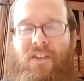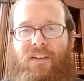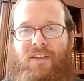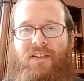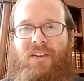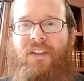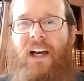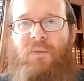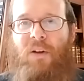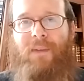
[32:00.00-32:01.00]
so there's still
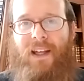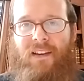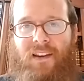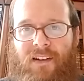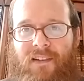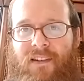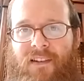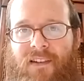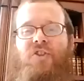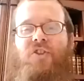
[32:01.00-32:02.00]
time to mend things.
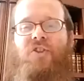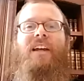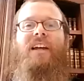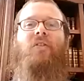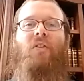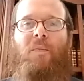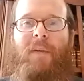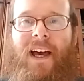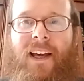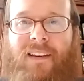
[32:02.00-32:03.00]
One should never look
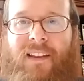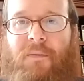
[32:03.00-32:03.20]
back and think